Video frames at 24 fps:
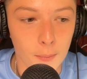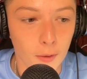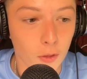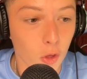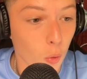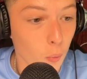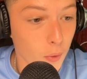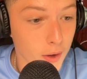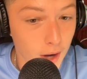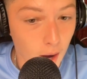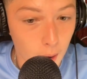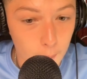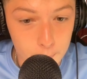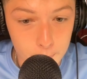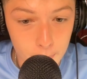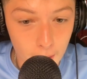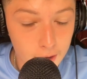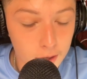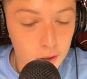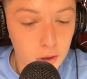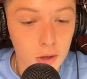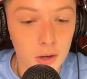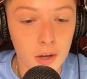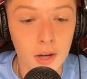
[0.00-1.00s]
I thought we got
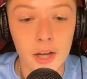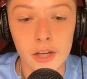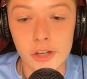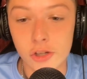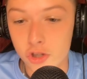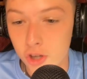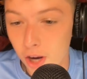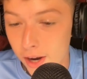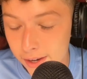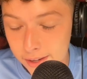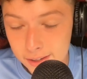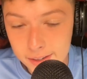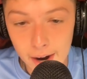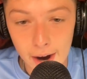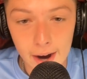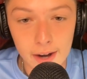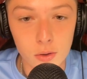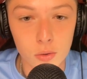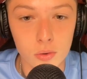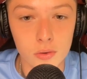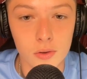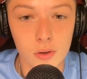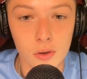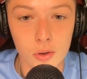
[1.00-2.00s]
better. Jaden
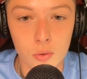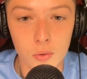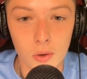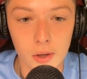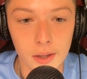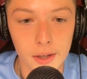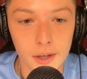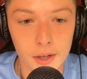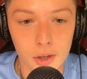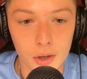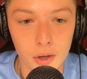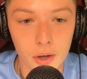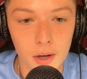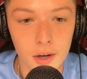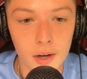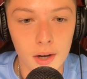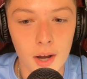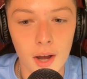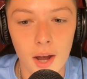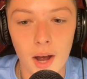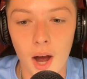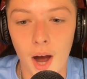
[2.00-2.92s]
Daniels looked really good.